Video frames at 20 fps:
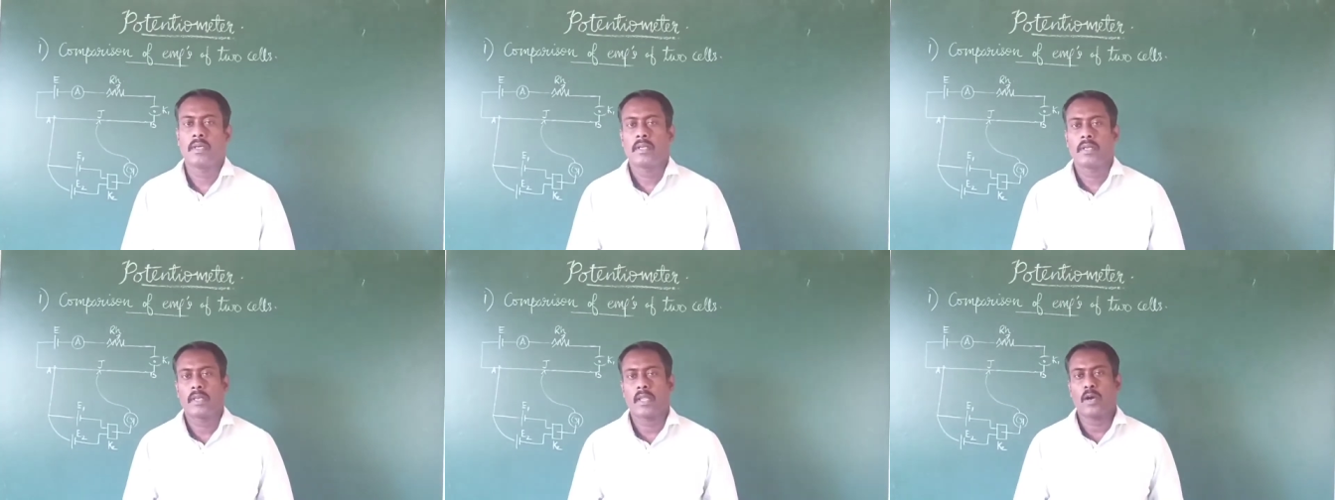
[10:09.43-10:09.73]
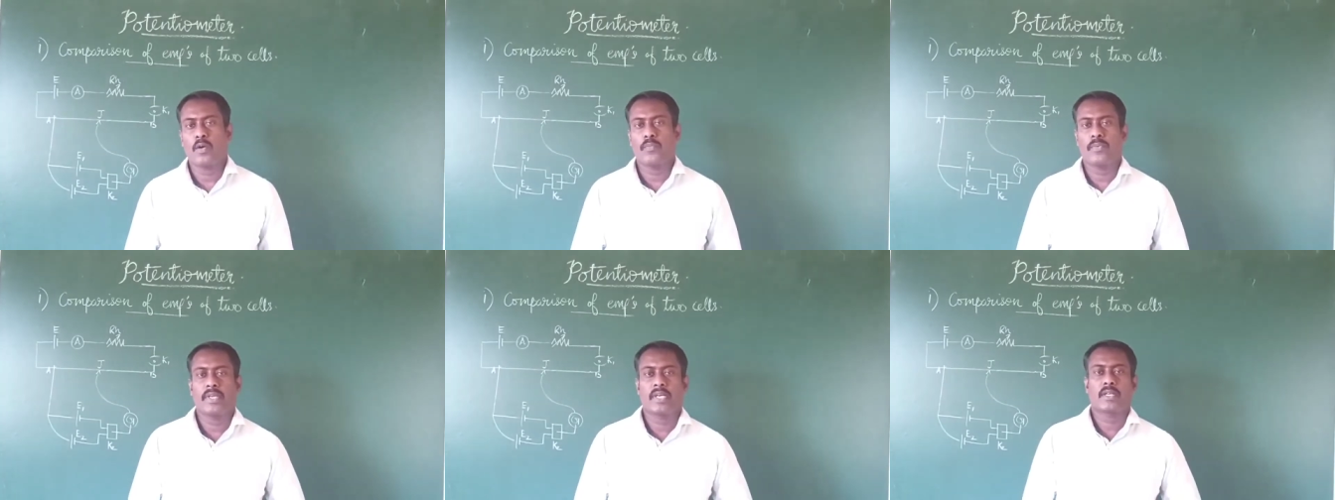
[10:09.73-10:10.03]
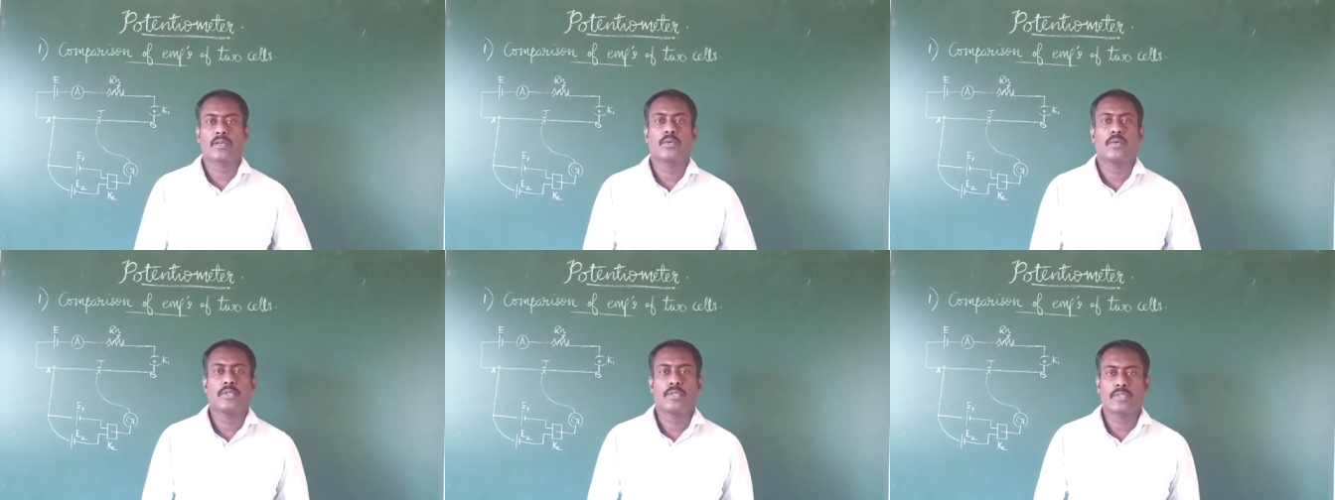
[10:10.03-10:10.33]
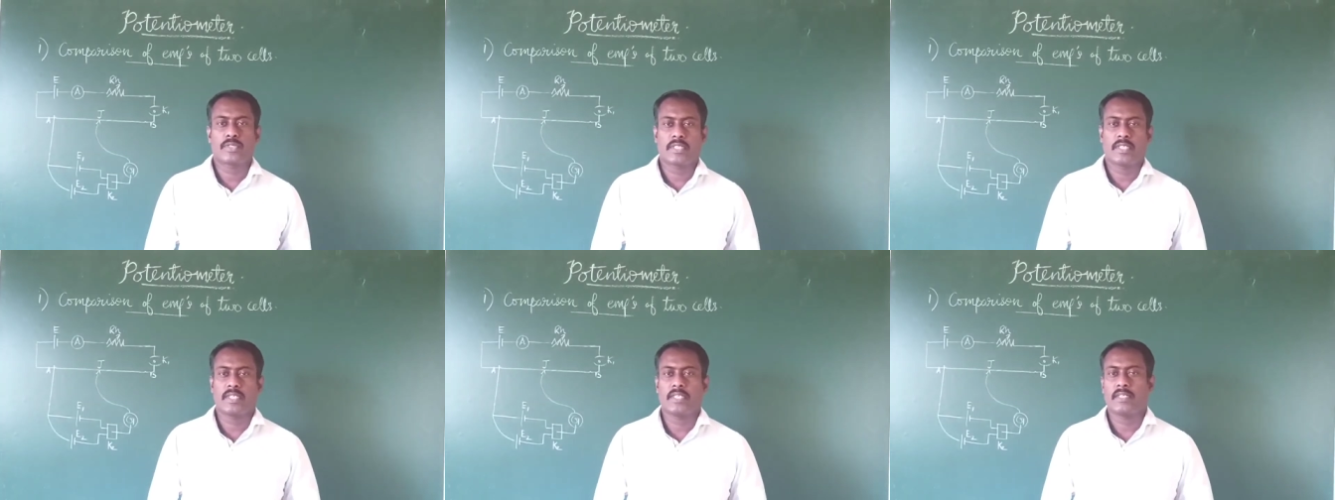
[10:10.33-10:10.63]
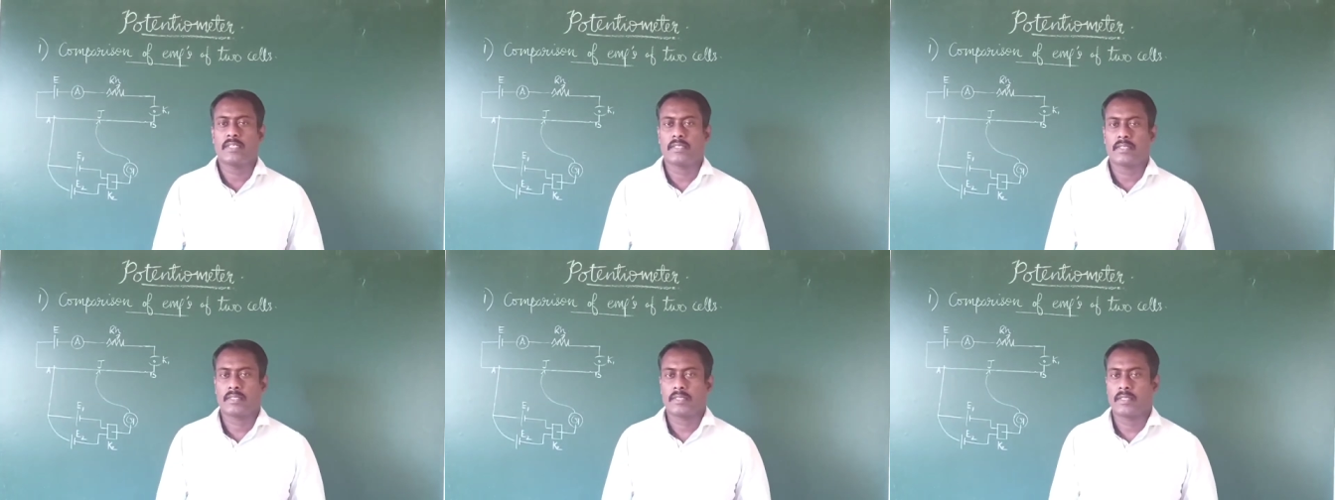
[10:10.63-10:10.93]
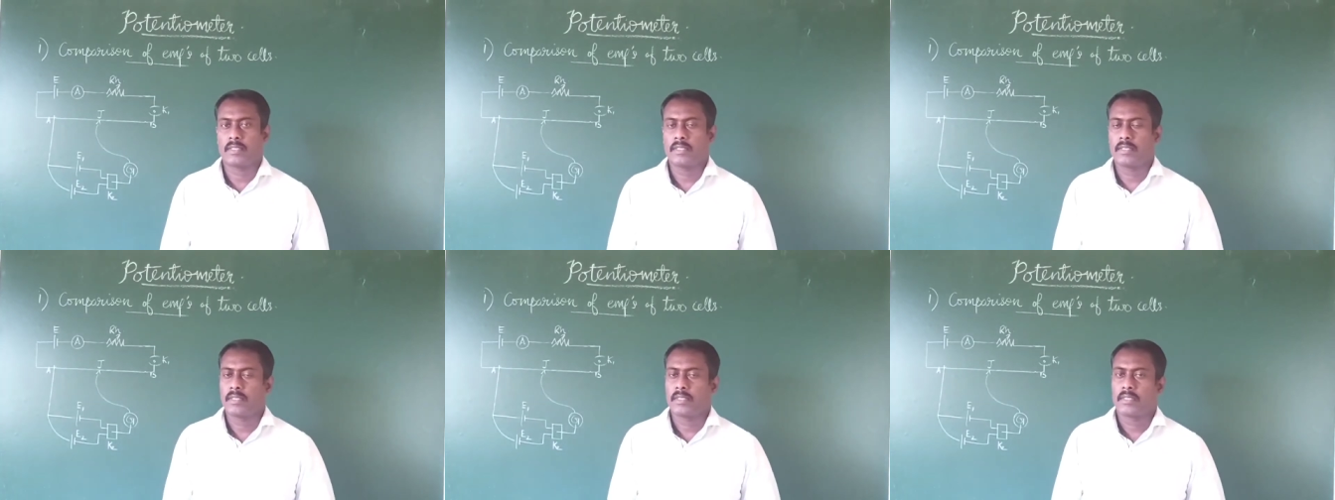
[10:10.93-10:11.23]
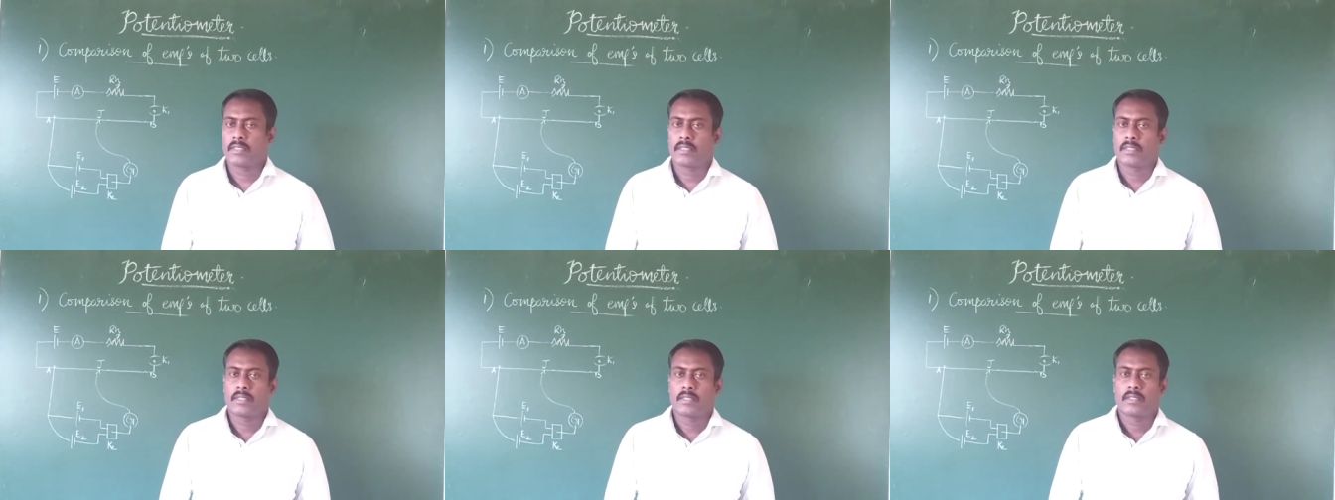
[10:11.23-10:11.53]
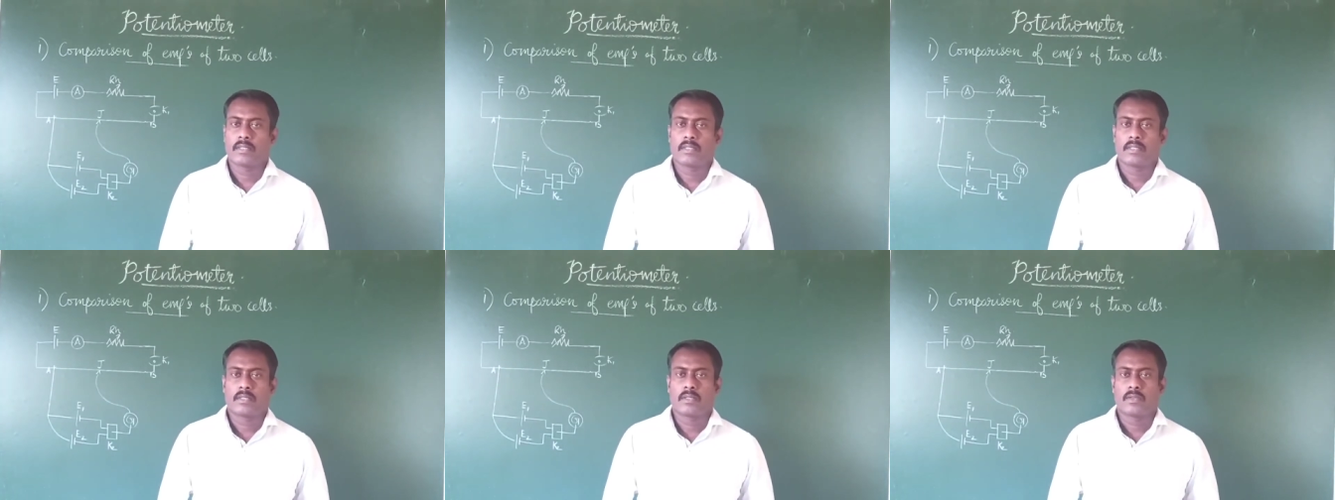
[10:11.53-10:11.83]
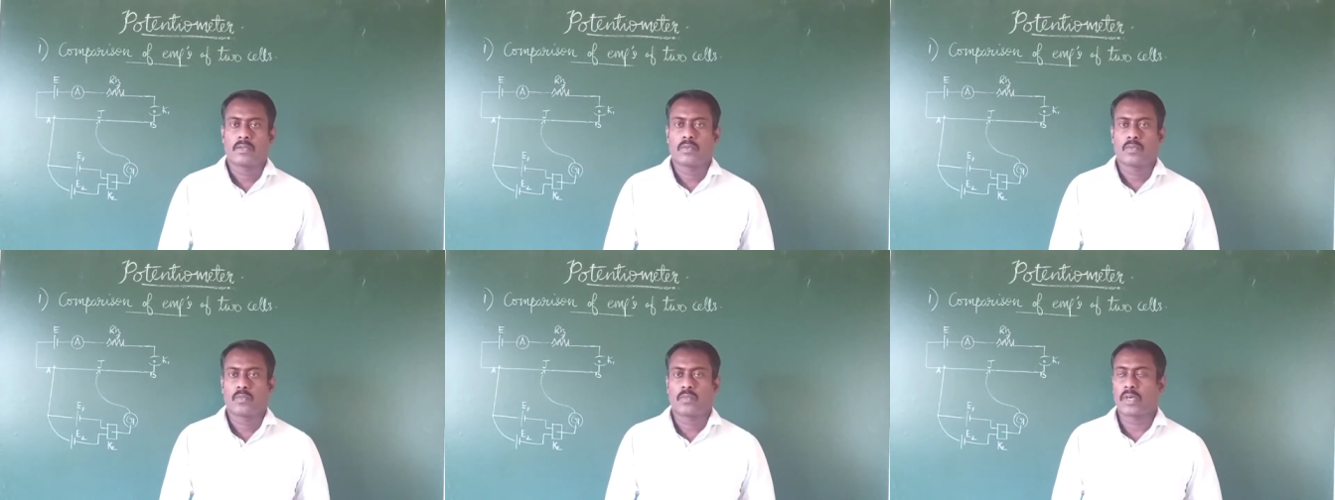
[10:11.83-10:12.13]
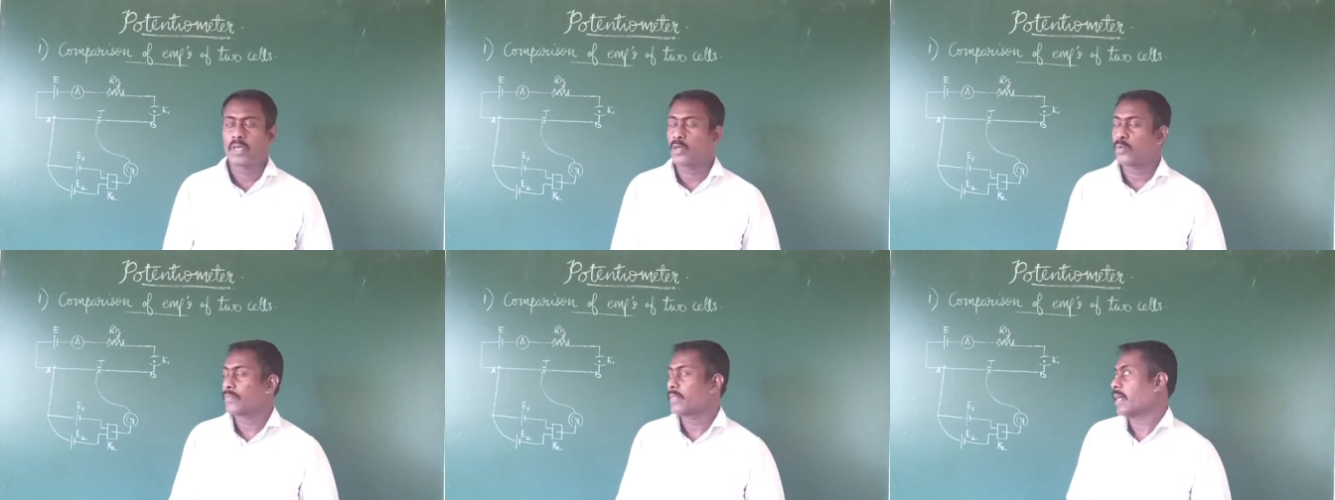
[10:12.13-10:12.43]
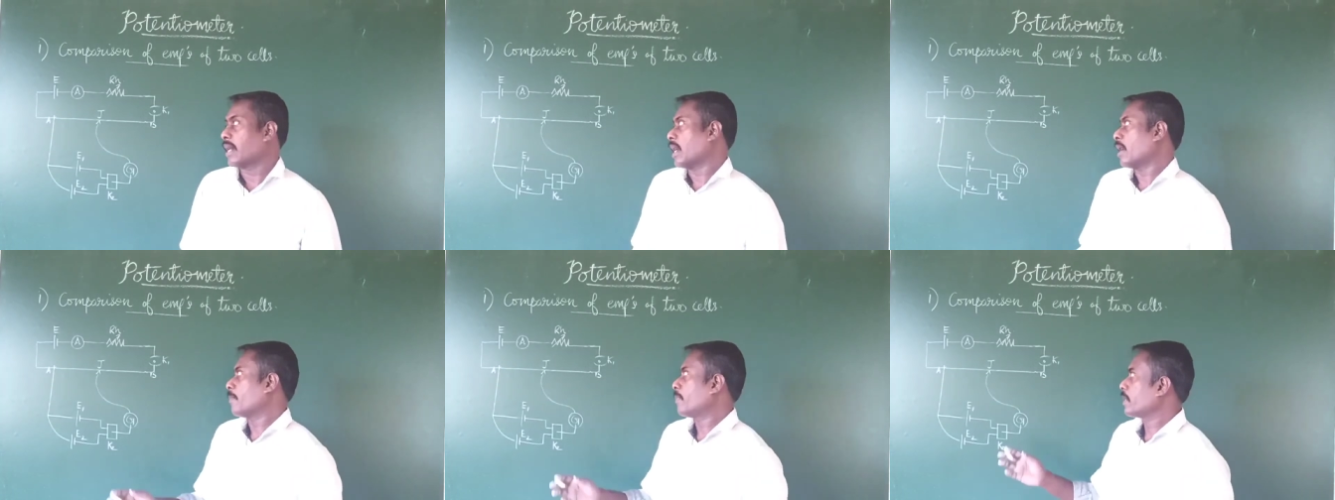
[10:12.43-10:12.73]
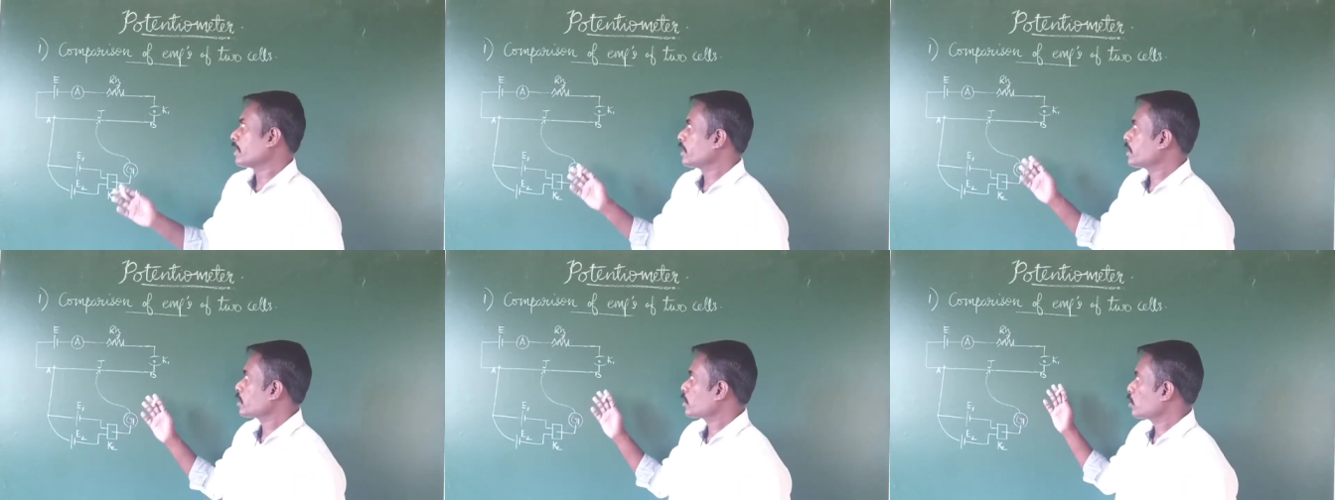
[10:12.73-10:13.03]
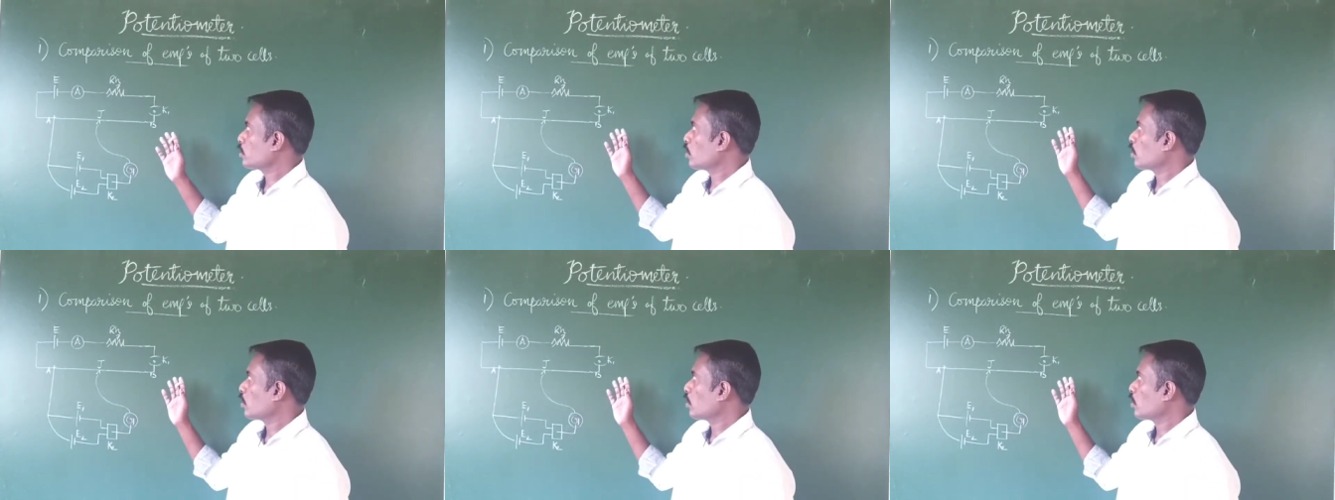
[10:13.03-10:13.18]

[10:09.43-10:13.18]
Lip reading: Now we are going to see one of the applications